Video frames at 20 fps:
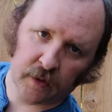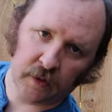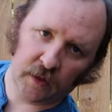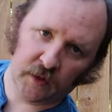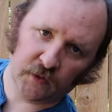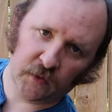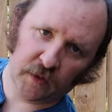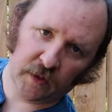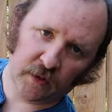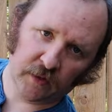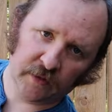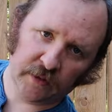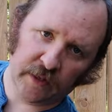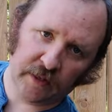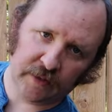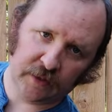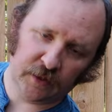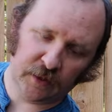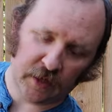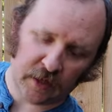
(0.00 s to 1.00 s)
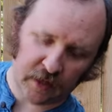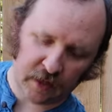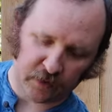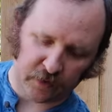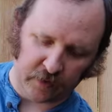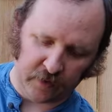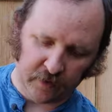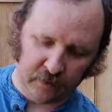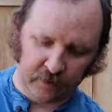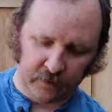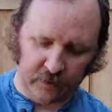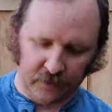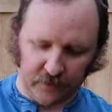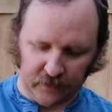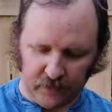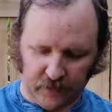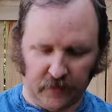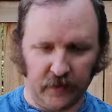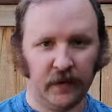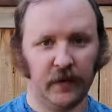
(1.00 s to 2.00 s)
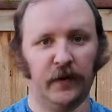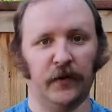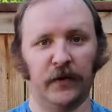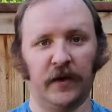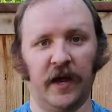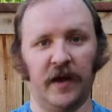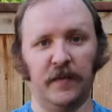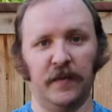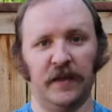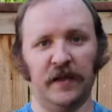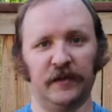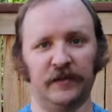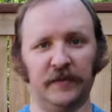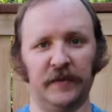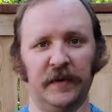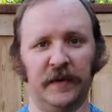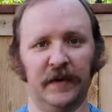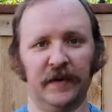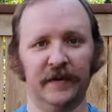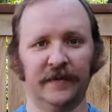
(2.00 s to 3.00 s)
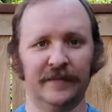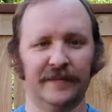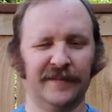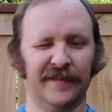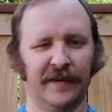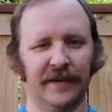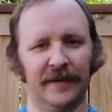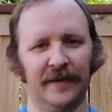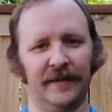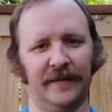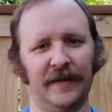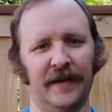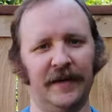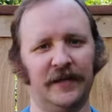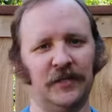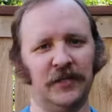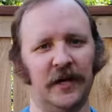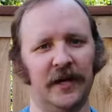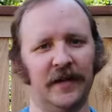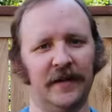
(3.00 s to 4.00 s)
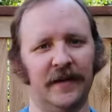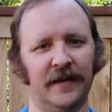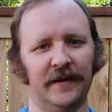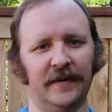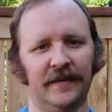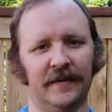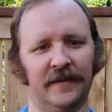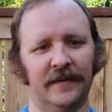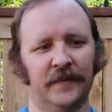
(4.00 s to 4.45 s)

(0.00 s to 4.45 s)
This one goes out to Jonathan, who gave me this beer. Thanks, Jonathan.